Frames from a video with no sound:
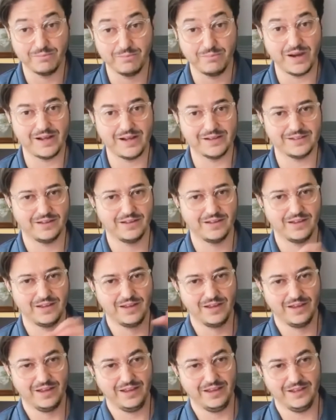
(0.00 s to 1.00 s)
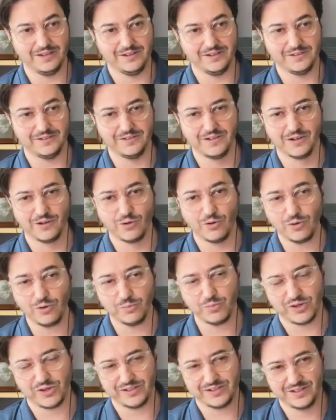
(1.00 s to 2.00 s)
But in
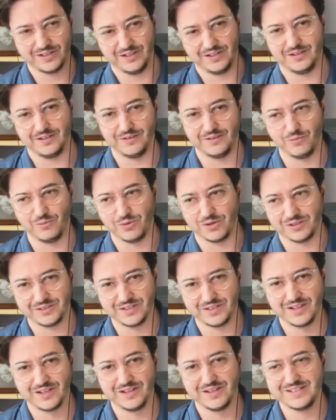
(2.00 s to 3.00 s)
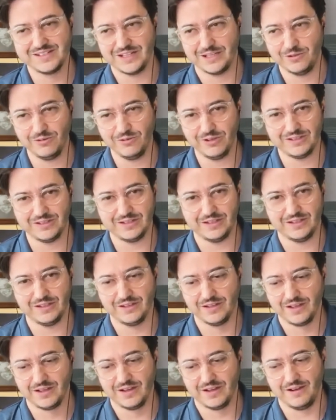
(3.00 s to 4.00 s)
corporate uh, world, security
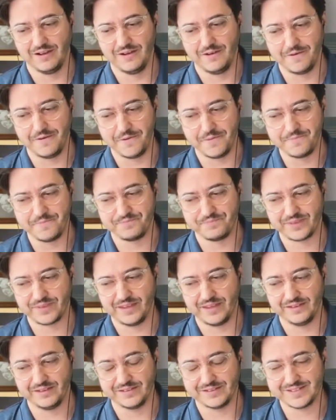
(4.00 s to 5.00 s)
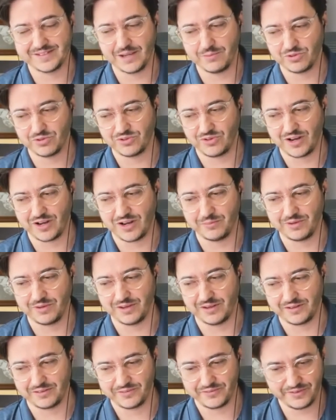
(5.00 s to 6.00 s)
um, and cybercrime
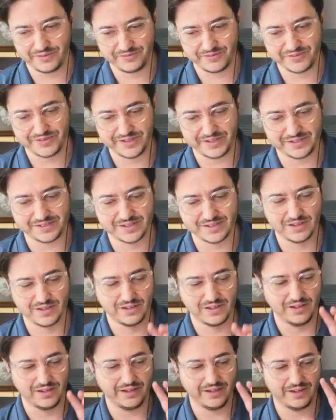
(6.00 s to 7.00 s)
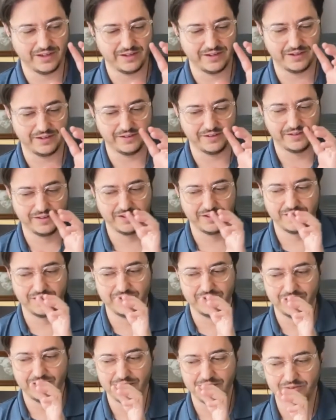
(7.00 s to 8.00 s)
are different things. Uh,
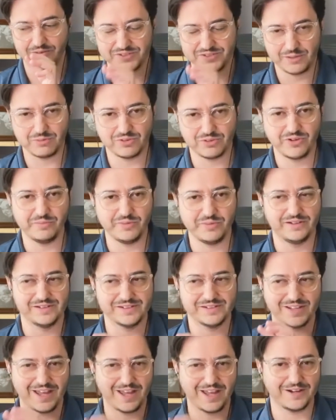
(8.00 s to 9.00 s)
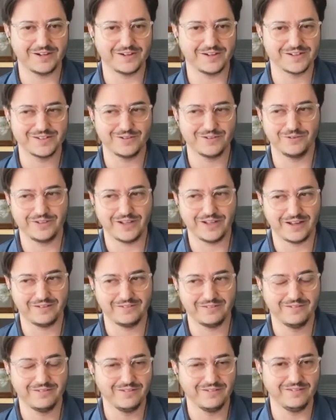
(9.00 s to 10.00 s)
you know, cyber criminals, hackers, and all
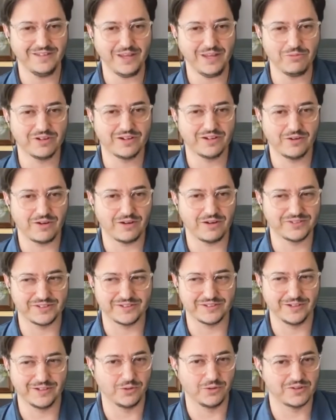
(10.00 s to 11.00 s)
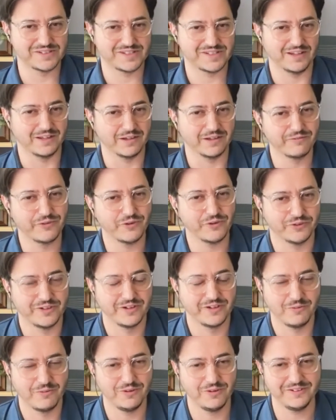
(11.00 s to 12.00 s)
that. They will go after the lowest hanging fruit.
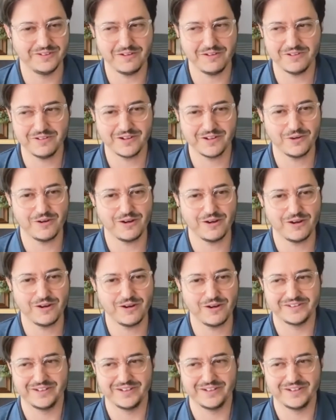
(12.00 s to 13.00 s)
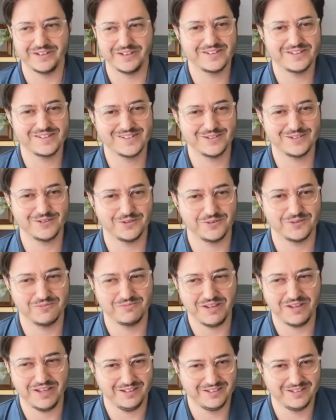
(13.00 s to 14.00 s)
We'll never go after the hardest to
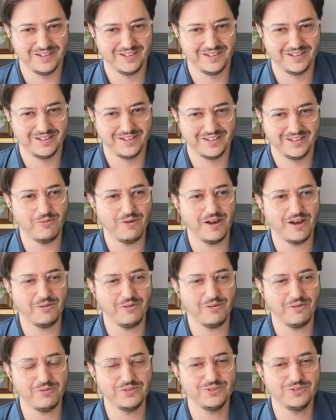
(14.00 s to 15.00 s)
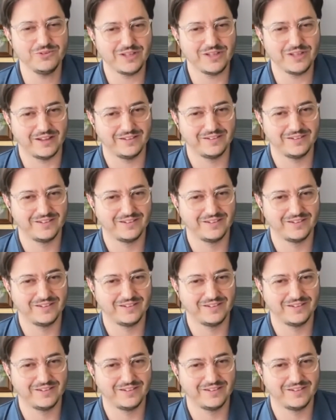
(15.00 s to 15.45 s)
hit why would do that